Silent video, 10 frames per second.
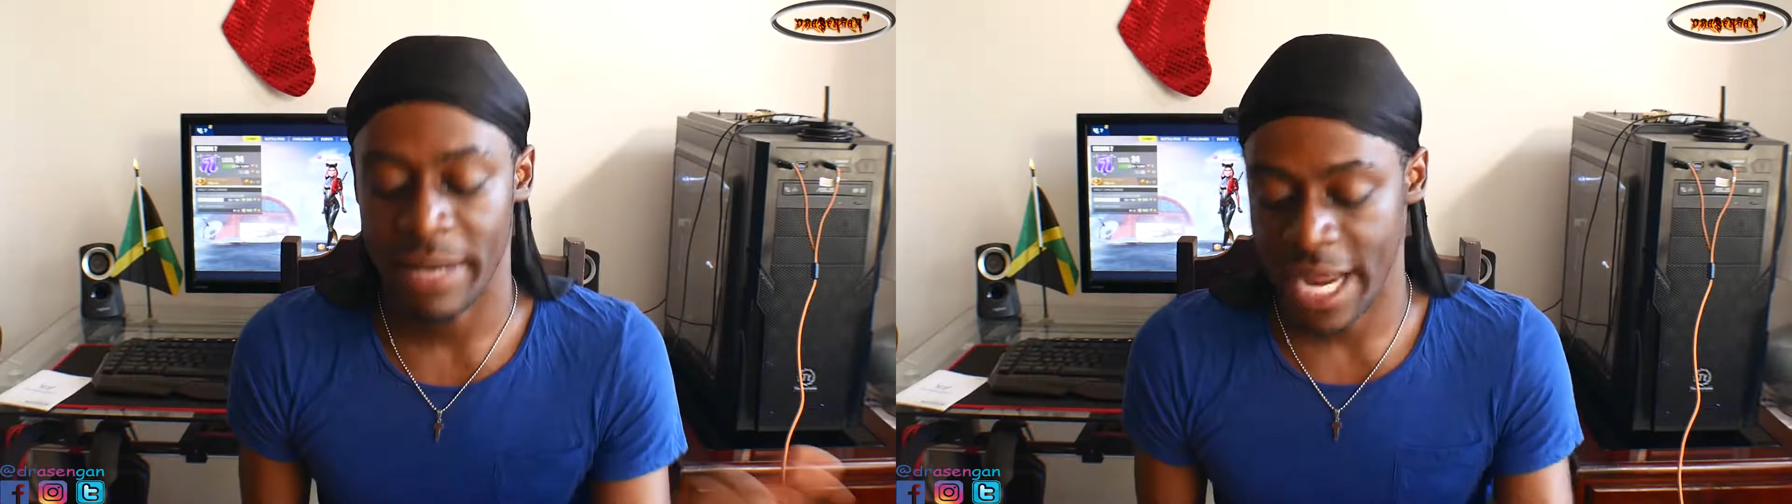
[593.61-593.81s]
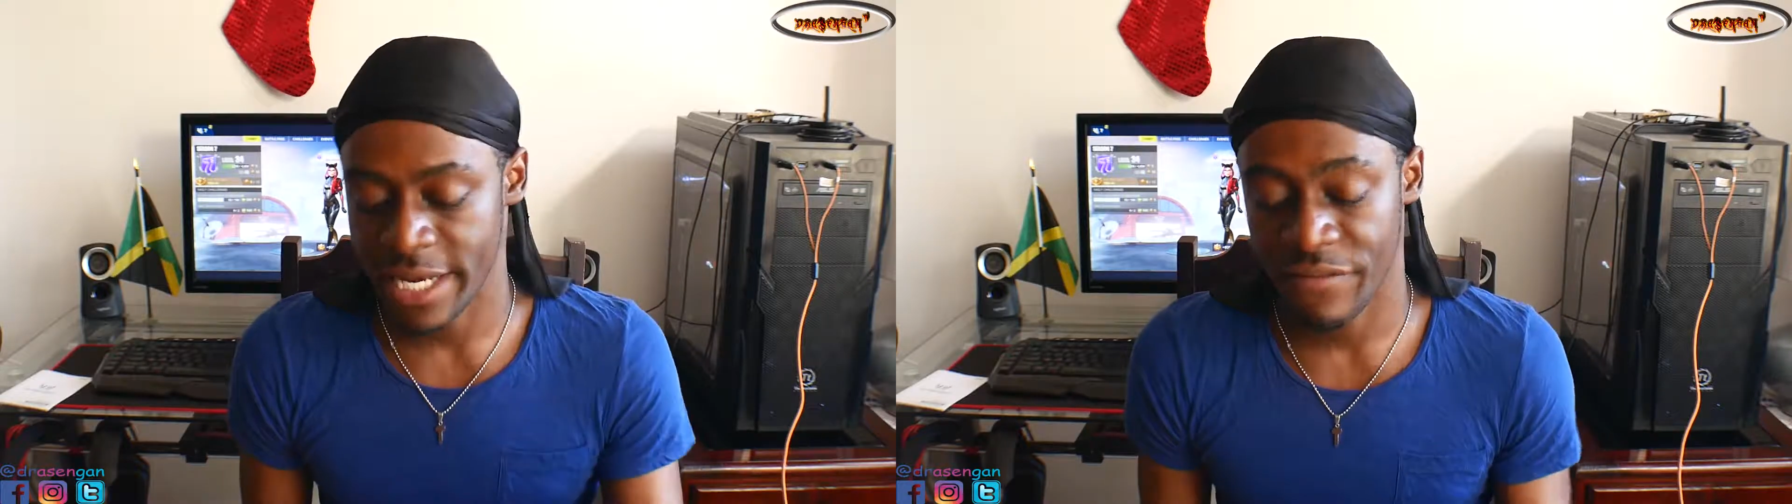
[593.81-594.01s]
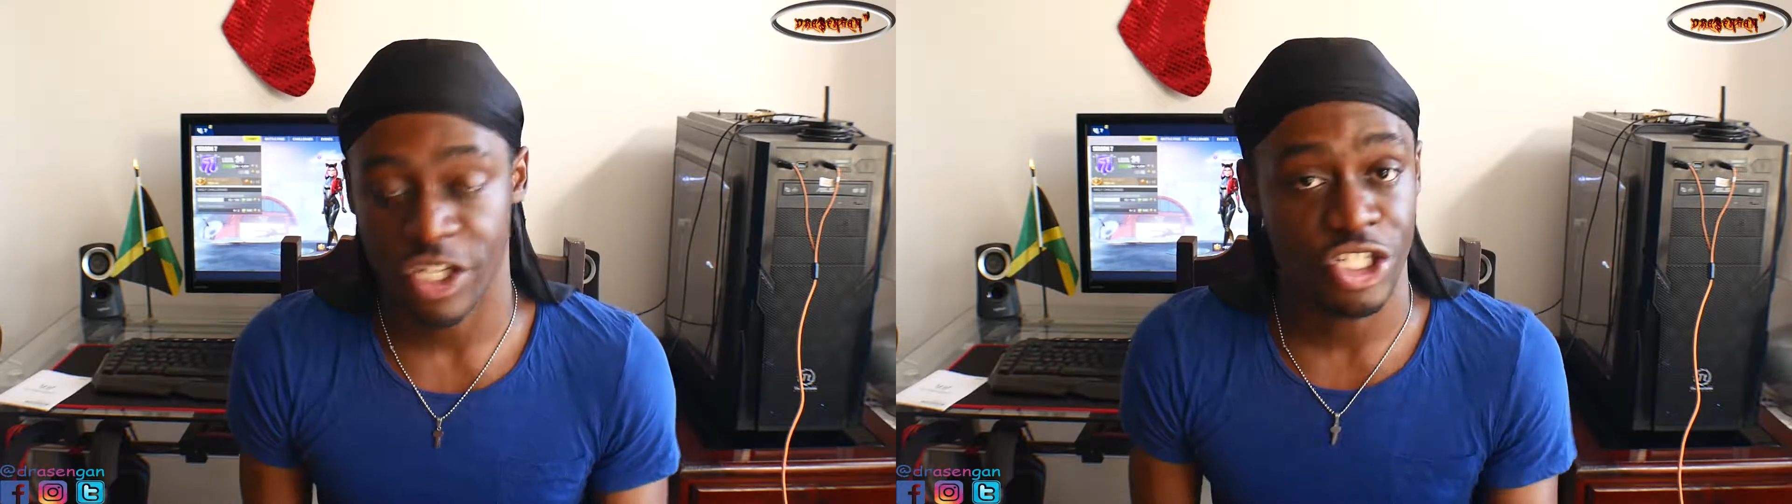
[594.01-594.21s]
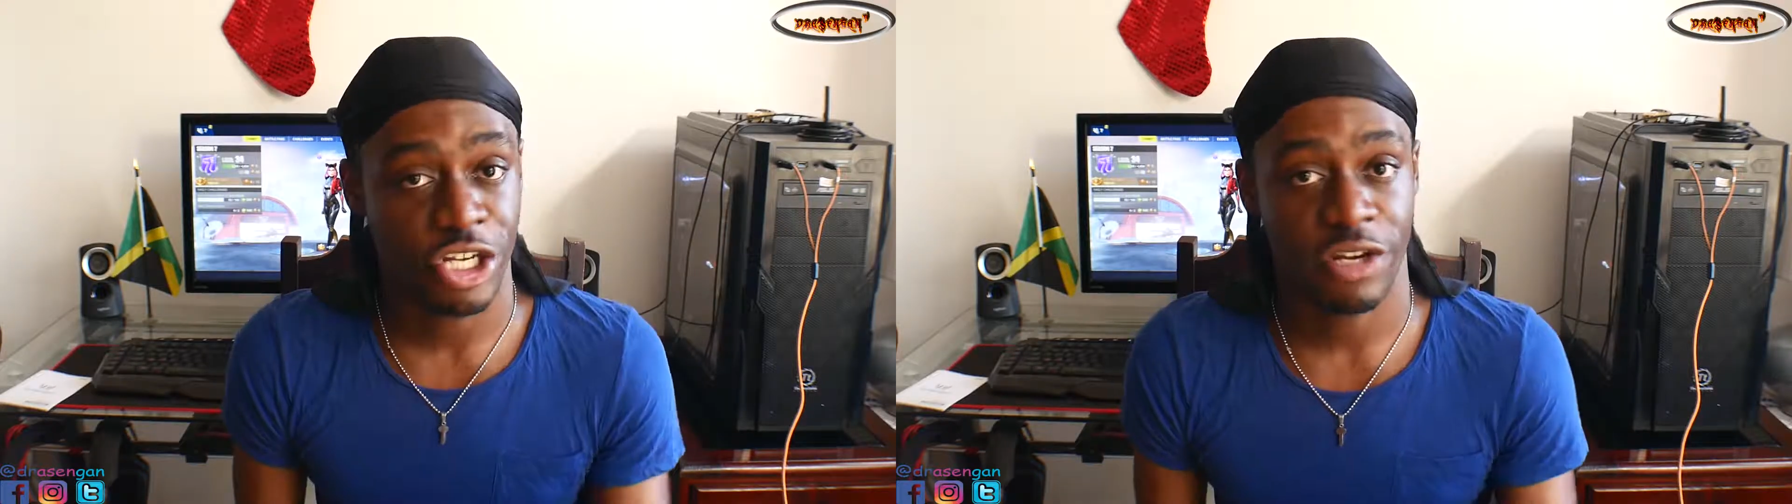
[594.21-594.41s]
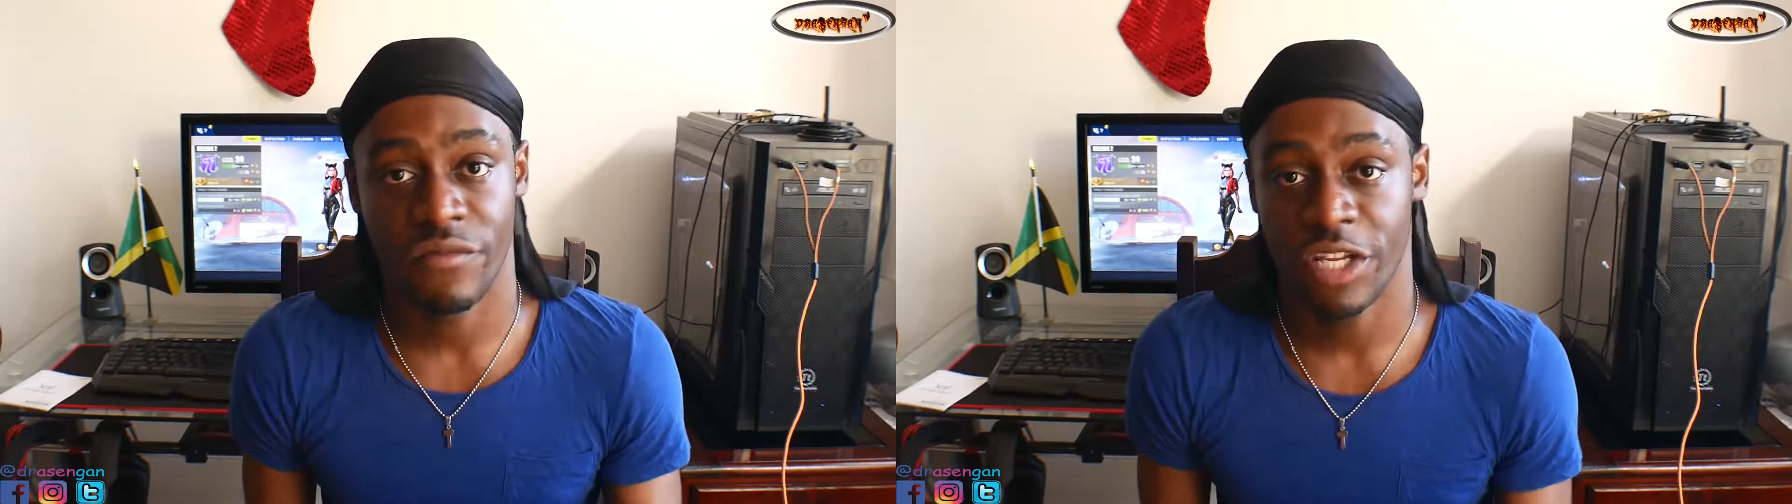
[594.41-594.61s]
like the video,
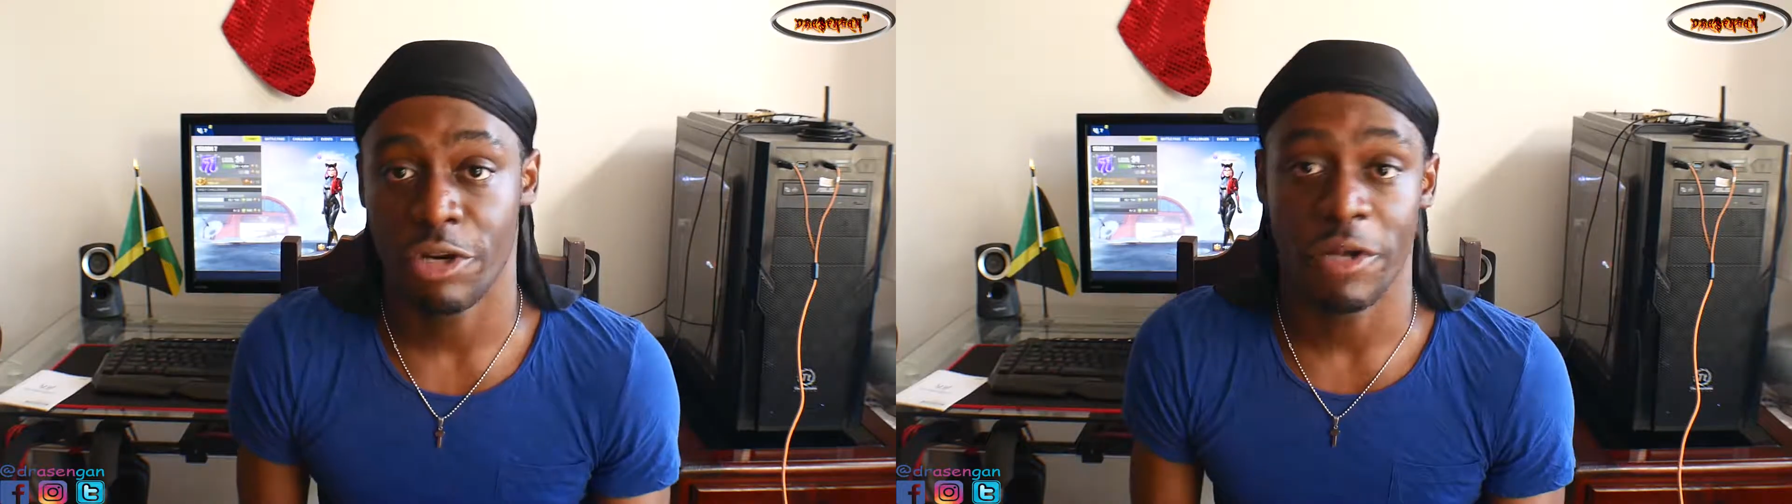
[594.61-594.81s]
share the video.